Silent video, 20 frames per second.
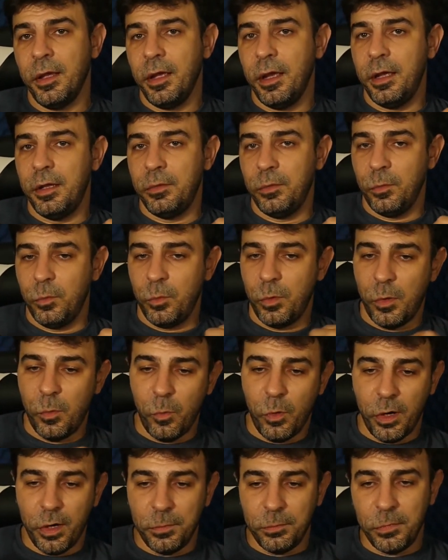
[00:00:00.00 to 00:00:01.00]
And
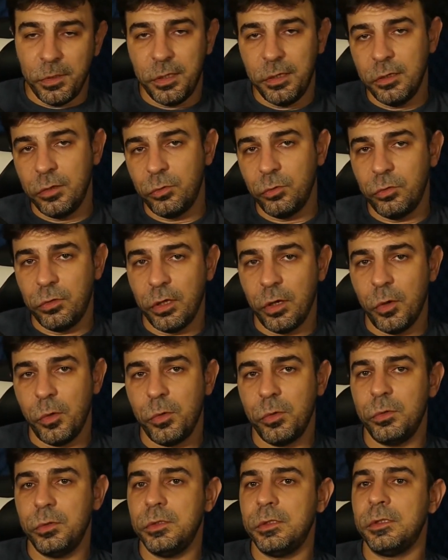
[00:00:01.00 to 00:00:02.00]
what I'm here to tell
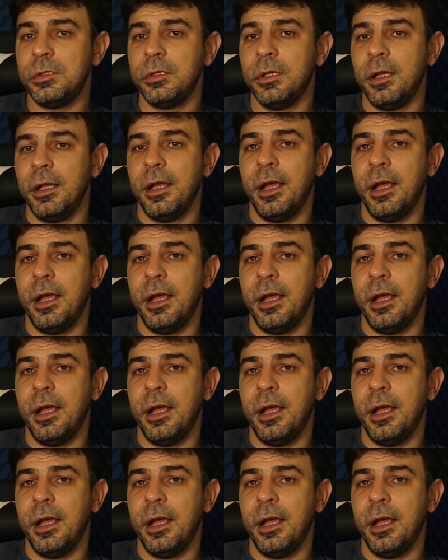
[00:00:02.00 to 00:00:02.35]
you is,